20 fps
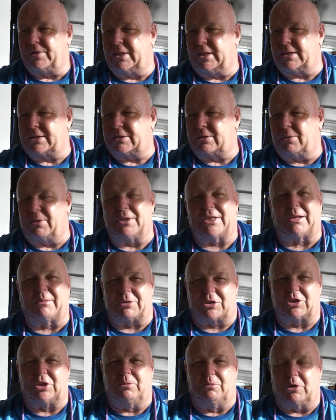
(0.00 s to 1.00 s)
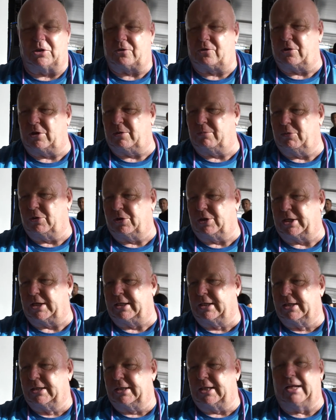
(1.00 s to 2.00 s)
that was too much for her on
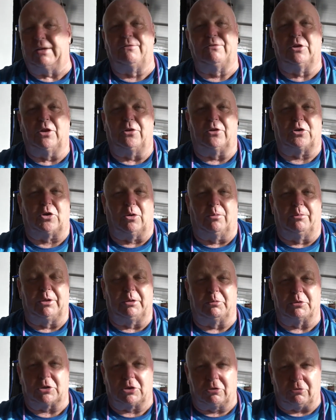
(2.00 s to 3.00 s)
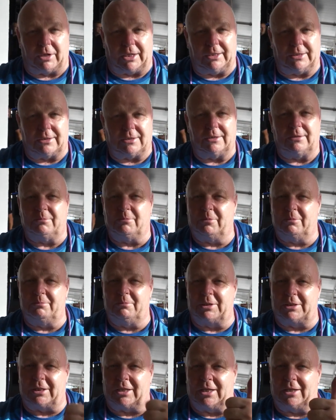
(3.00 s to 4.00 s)
Monday. Even though the company was great,
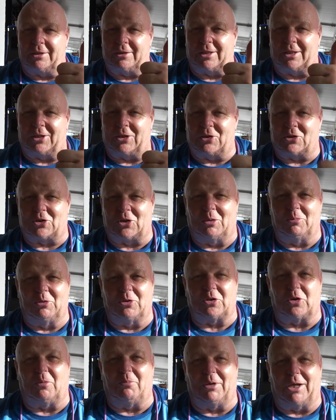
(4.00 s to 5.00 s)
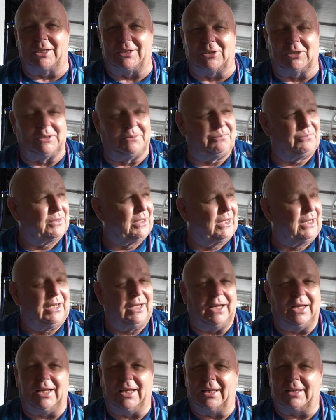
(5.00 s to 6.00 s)
Michael, thank you so much, or Michael,
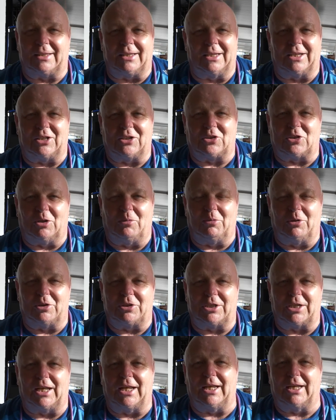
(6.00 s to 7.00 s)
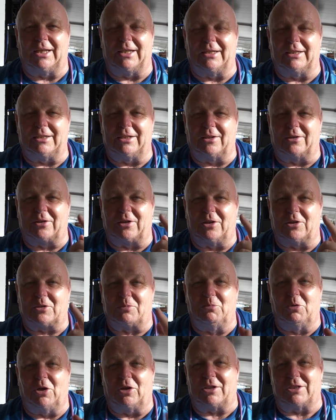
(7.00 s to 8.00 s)
thank you so much, and of
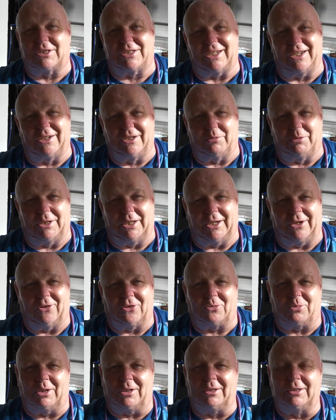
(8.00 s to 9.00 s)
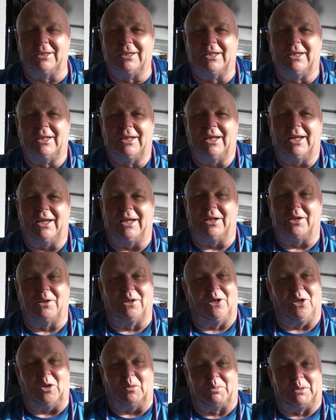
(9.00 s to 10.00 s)
course Mark and Sandra were there as well. And
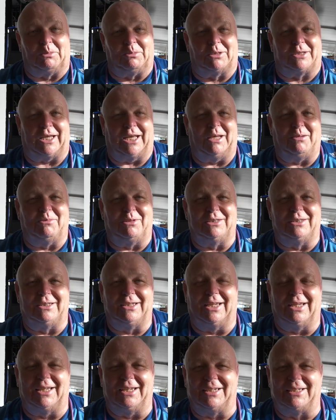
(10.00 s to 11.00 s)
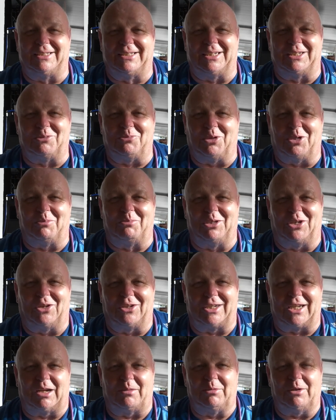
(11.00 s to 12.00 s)
a lot of people came and didn't want to be
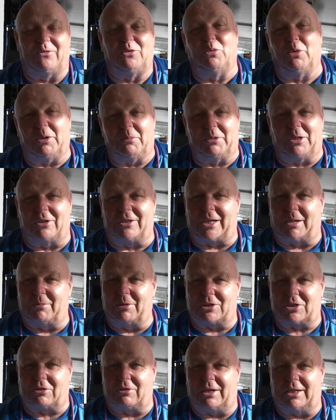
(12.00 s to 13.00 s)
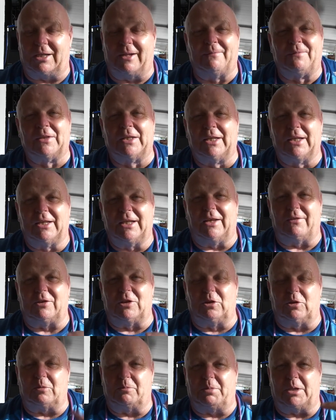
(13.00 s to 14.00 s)
on camera. If you want to be on camera, that's great. If
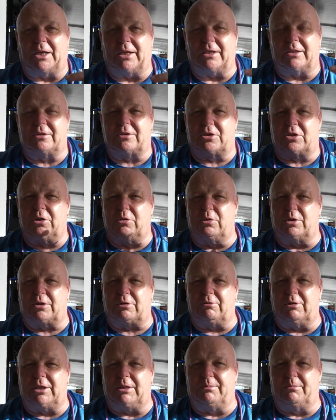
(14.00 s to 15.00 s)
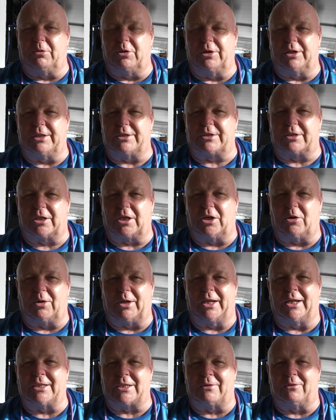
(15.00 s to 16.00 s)
you look back two or three Mondays ago,
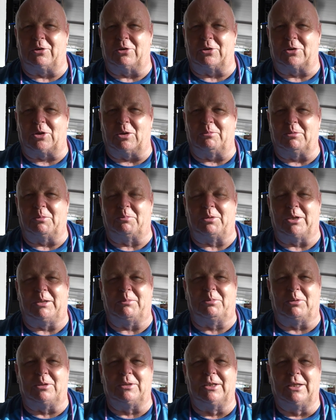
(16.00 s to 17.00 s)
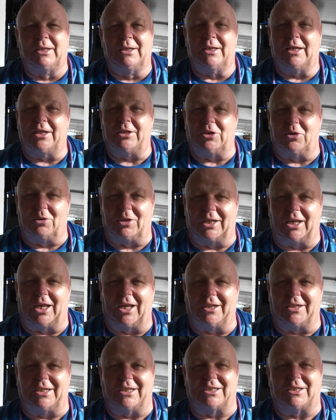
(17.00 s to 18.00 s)
I interviewed a couple of people, and
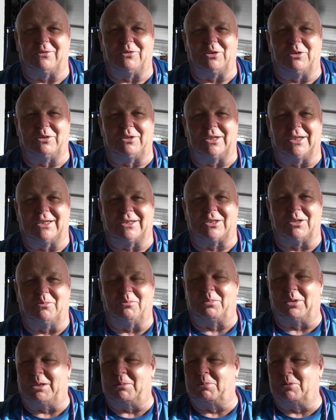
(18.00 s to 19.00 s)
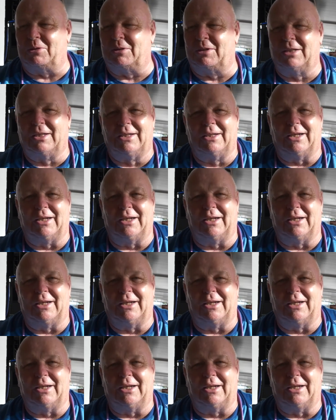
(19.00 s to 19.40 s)
Yuliani interviewed some people,